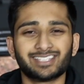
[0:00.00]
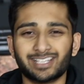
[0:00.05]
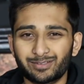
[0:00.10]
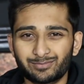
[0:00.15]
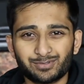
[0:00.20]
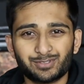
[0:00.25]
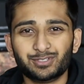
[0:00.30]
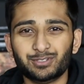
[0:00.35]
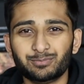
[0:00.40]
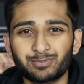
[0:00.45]

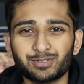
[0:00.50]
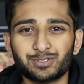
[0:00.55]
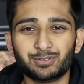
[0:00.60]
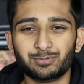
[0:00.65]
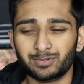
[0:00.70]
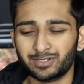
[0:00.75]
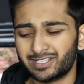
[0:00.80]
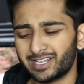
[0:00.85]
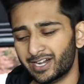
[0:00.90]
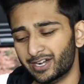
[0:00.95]
I'm super
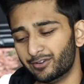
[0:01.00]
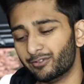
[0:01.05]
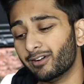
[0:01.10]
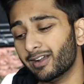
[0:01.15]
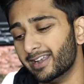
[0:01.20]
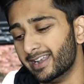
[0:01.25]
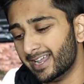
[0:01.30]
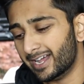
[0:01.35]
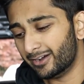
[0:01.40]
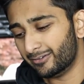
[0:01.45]
tired
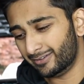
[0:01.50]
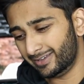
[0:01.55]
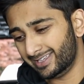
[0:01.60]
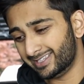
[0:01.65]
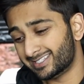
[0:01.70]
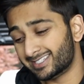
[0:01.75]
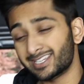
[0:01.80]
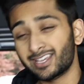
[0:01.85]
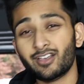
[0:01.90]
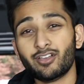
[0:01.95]
right now.
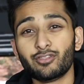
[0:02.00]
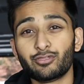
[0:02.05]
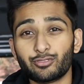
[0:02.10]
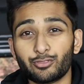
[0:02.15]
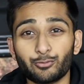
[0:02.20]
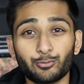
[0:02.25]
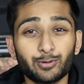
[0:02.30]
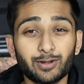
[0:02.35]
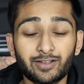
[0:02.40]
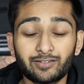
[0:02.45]
It's
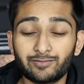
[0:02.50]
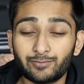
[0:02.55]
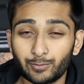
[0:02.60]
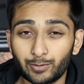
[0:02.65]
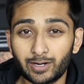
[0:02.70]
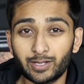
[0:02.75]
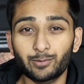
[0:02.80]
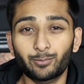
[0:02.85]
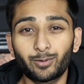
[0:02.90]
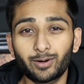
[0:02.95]

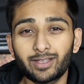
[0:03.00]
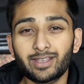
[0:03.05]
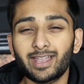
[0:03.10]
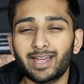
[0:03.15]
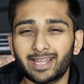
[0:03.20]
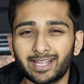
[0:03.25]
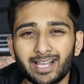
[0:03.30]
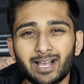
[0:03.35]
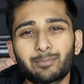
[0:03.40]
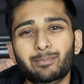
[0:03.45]
3:41.
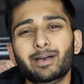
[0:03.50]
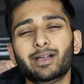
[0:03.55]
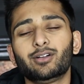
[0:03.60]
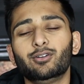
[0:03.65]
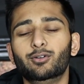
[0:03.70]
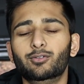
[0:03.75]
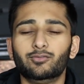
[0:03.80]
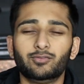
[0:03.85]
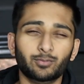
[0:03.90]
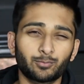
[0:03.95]
I got back
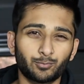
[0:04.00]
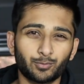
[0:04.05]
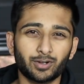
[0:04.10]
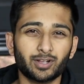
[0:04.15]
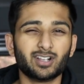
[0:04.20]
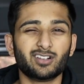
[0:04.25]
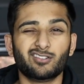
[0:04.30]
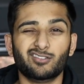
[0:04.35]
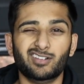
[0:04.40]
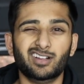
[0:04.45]
home from
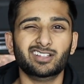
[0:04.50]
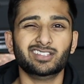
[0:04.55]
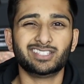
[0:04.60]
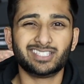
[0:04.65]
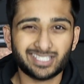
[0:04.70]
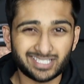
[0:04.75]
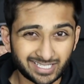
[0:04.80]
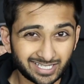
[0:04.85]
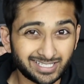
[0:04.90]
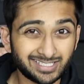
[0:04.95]
work around
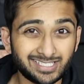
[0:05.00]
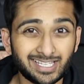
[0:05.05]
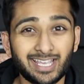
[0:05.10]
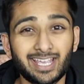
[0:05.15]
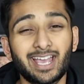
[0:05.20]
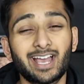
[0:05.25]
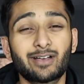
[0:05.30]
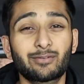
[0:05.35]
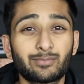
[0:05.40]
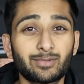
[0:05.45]
6
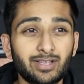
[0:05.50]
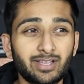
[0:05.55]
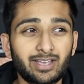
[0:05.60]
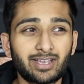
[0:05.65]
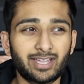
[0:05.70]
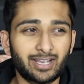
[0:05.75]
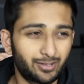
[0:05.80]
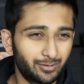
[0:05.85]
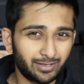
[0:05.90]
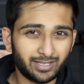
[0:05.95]
a.m.
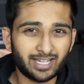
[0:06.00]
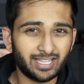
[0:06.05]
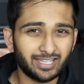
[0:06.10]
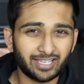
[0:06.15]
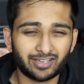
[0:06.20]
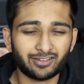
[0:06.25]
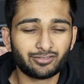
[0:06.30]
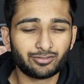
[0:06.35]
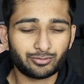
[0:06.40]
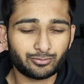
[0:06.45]
and I only got
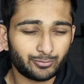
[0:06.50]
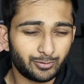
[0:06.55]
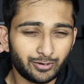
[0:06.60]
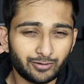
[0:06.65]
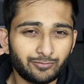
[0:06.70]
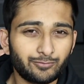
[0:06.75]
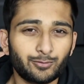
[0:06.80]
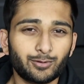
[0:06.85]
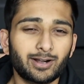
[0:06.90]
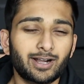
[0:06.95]
like 3
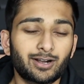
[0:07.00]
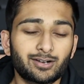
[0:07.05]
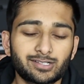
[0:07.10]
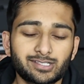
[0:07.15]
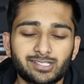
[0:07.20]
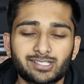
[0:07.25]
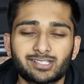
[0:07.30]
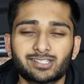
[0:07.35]
or 4 hours of